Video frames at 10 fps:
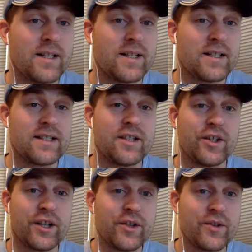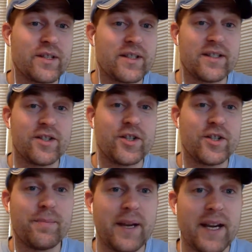Syracuse is
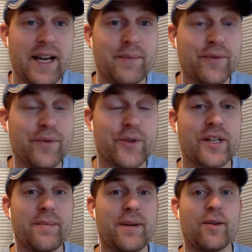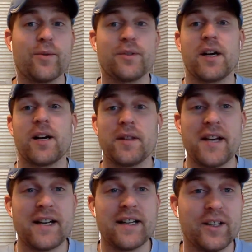Jim Boeheim's first game back. We'll talk about
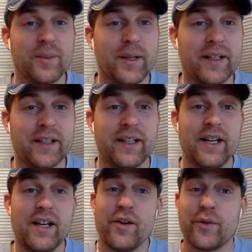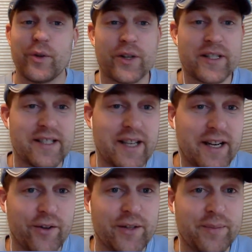that in a little bit. Florida State
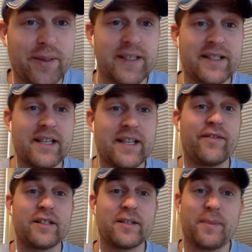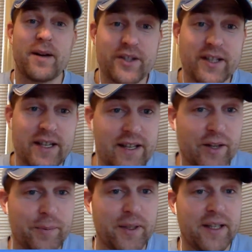always plays us tough, especially at their
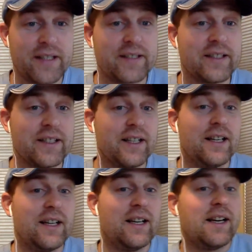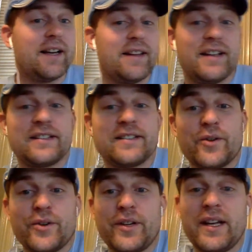place. And then it's
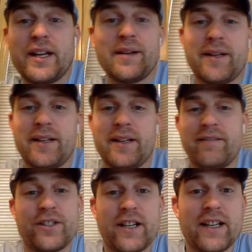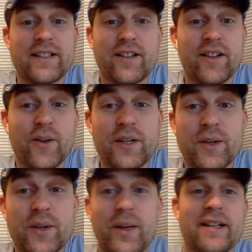Notre Dame, and which I guess could go
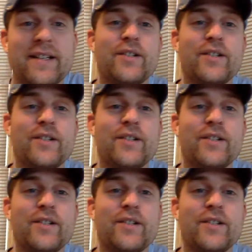either way.